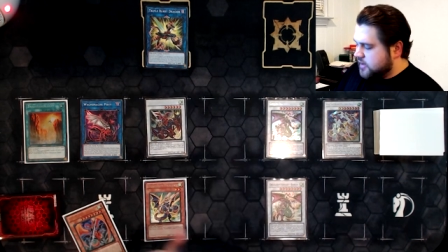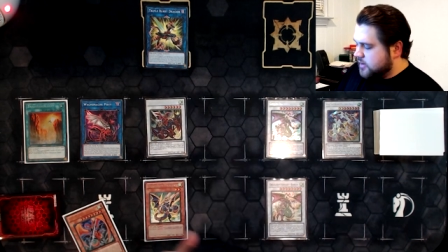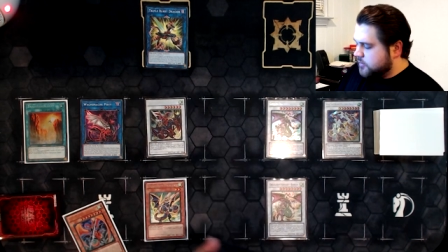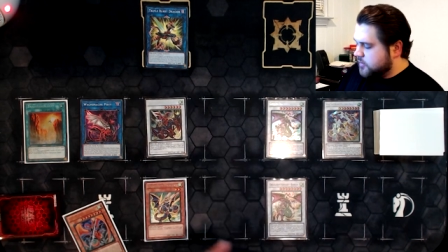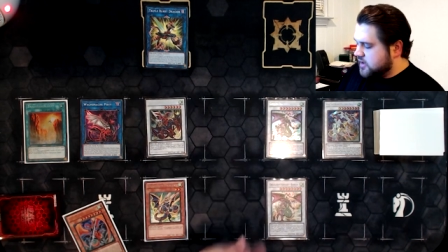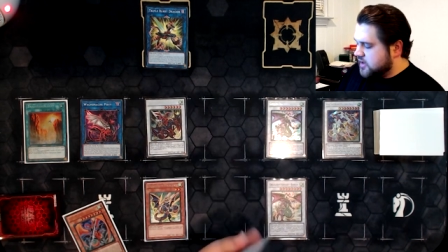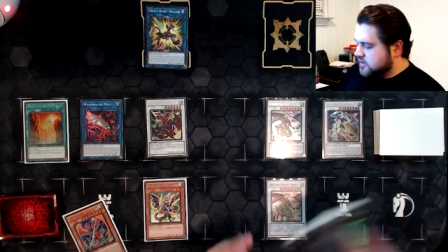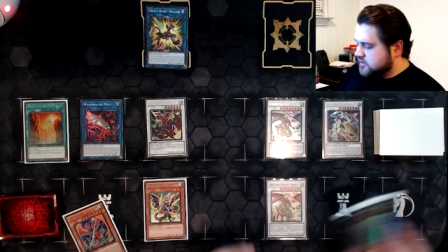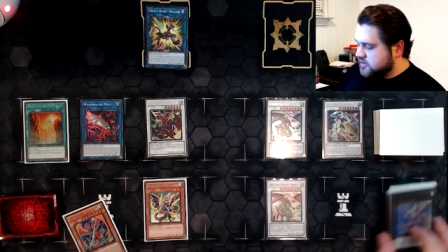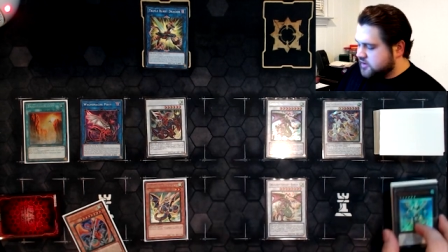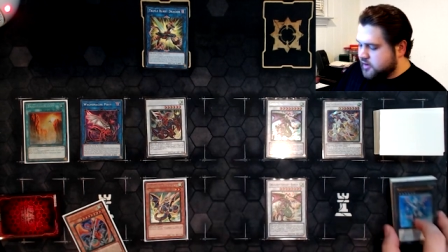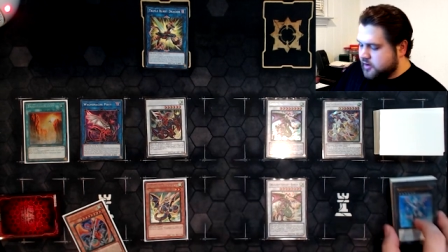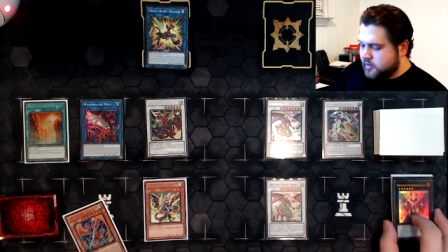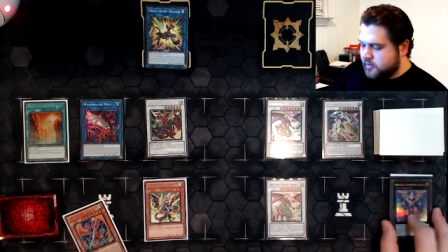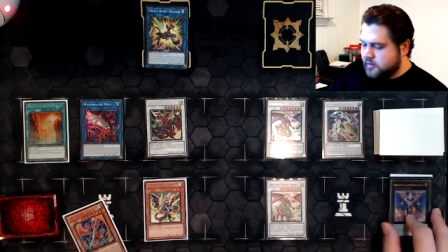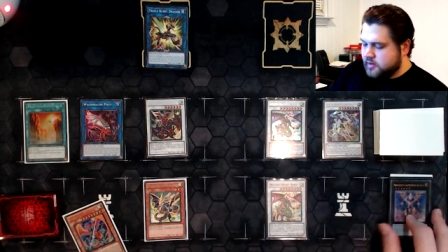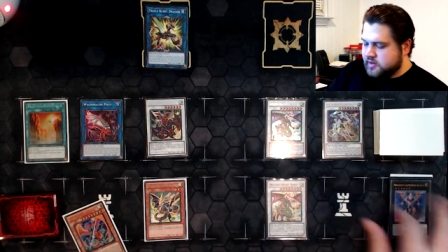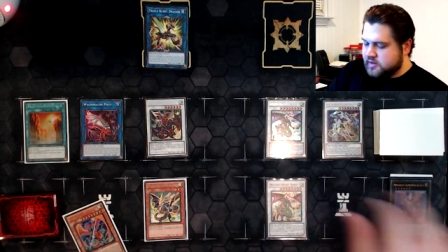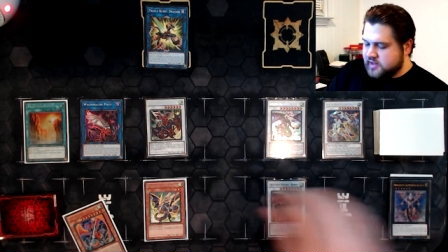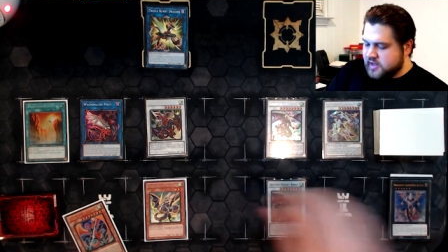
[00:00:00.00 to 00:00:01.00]
and then we get
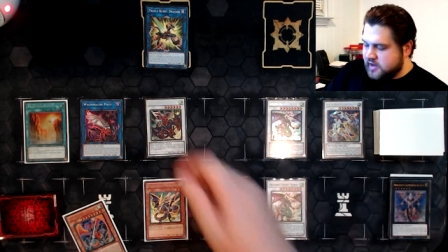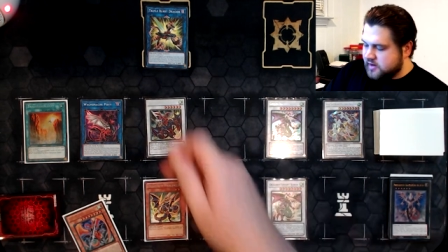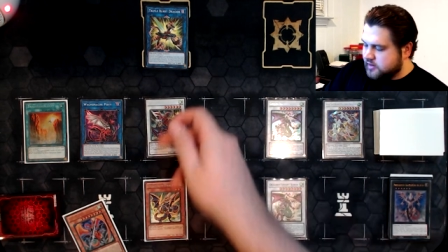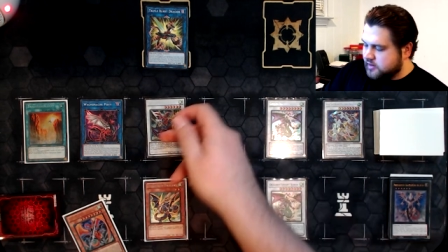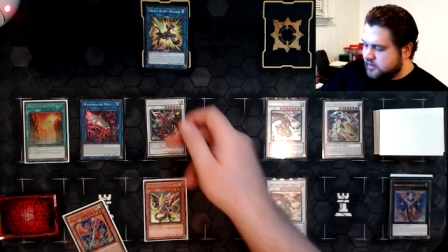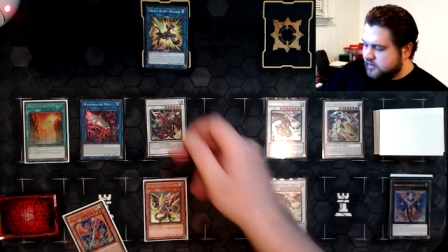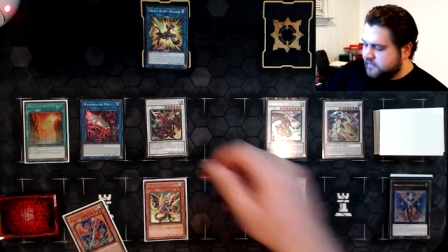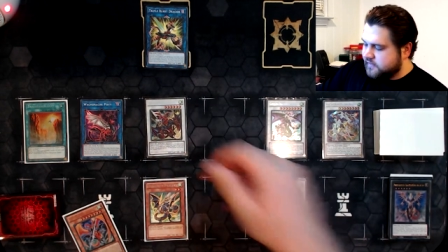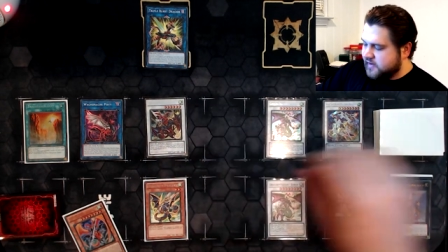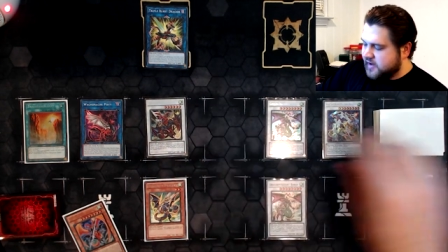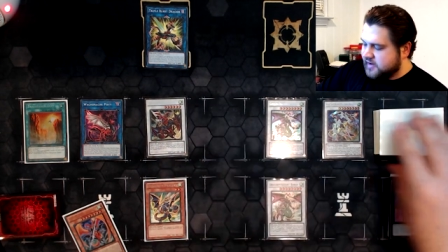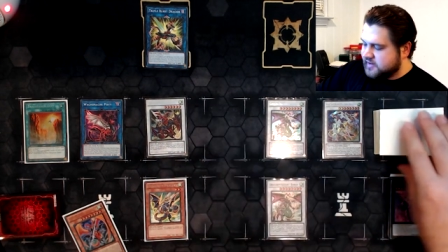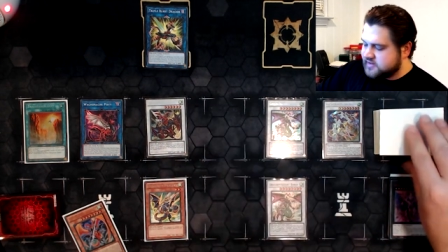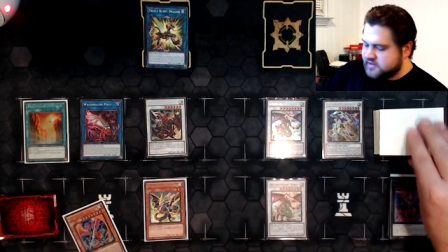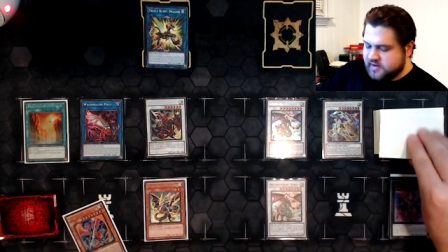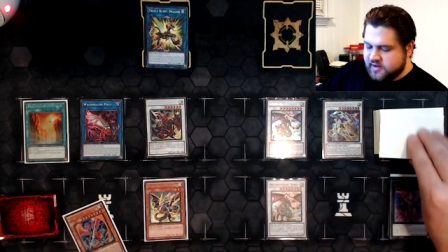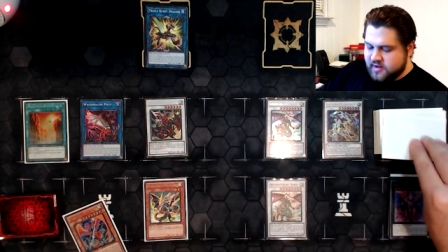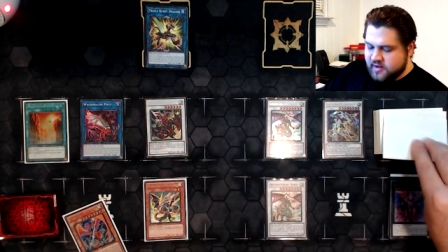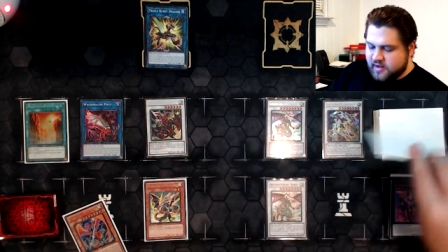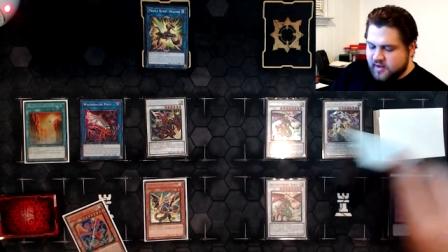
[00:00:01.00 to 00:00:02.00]
to go Gae Dearg
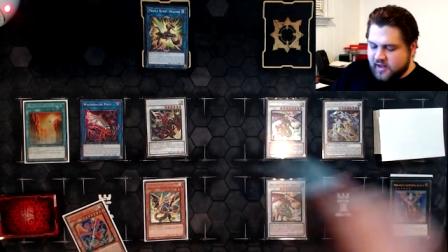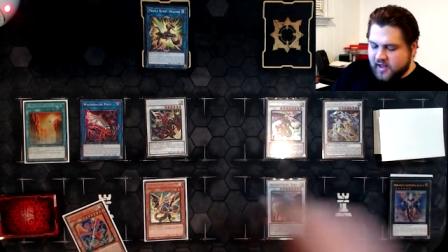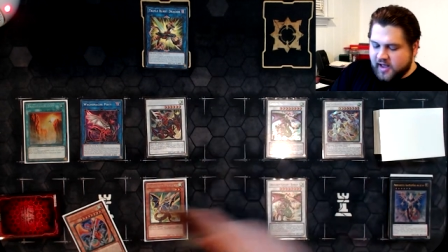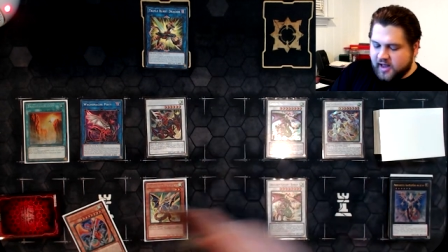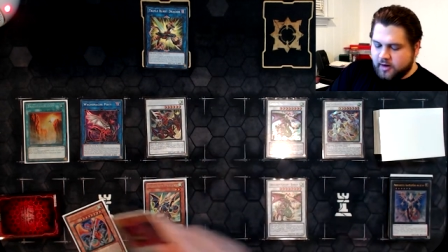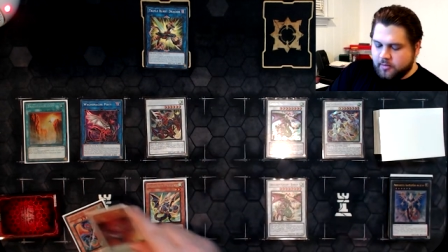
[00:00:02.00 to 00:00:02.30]
effect,